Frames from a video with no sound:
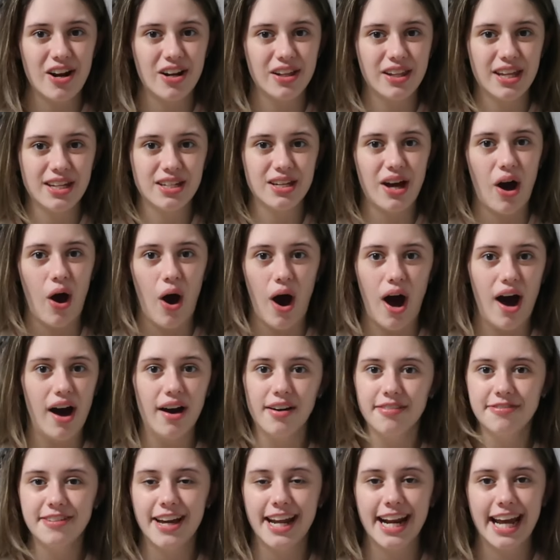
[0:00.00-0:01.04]
are like
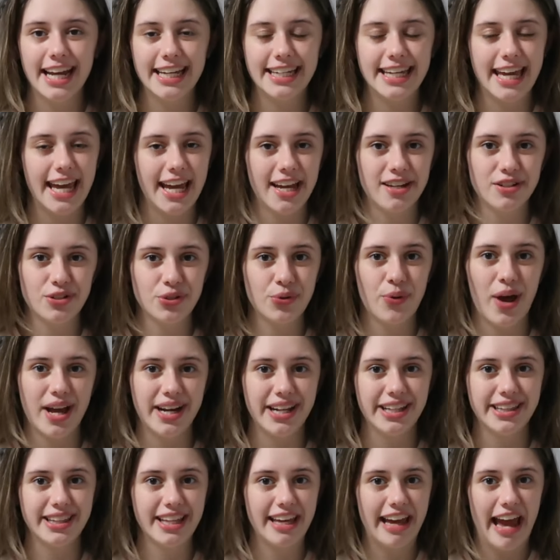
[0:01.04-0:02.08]
off and I can't do
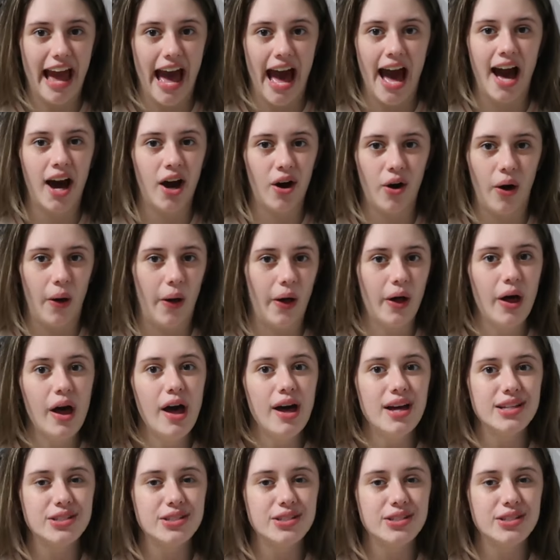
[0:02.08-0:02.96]
anything at all.